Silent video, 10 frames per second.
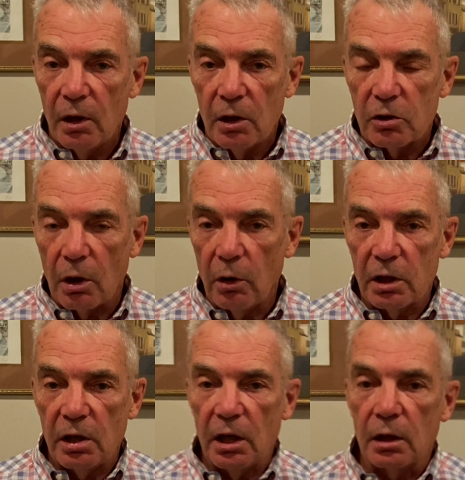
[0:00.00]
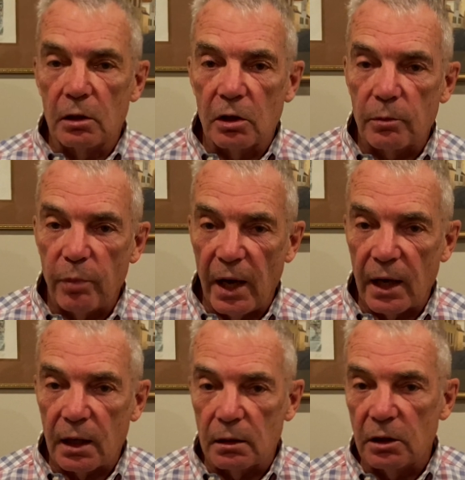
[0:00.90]
So I want to take a look
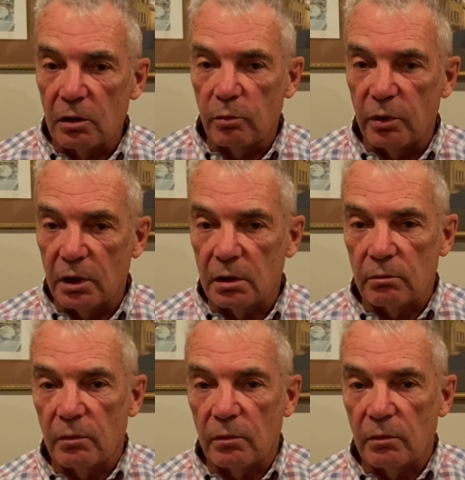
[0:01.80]
back a little bit